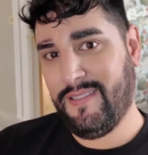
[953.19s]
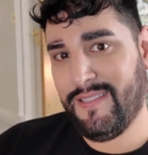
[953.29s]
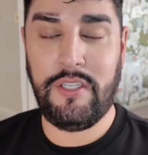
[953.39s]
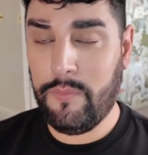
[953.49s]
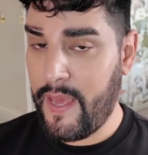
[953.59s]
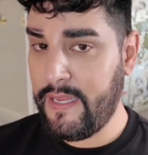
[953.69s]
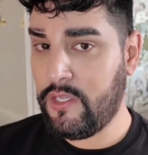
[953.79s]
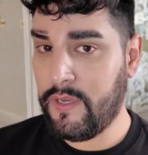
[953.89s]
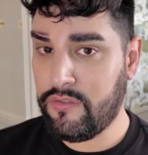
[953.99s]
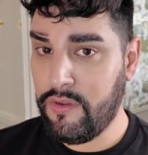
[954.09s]
Did you pay
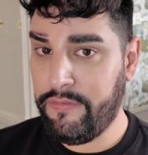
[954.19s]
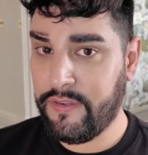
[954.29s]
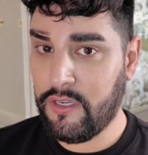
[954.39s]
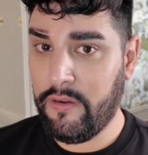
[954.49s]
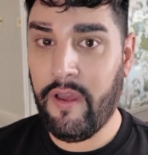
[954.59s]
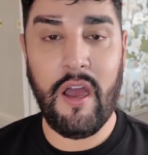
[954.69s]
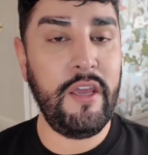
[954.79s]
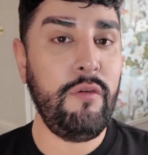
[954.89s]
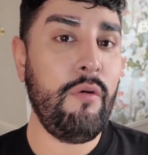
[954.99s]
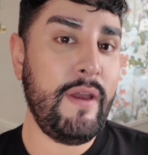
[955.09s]
too much for your photographer? Are
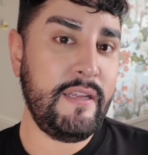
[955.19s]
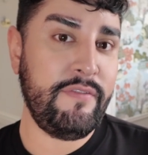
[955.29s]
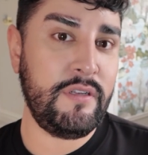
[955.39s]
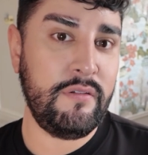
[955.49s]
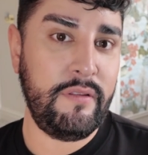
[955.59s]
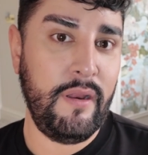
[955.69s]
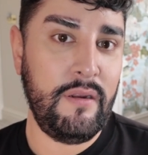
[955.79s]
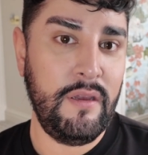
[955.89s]
you a wedding photographer?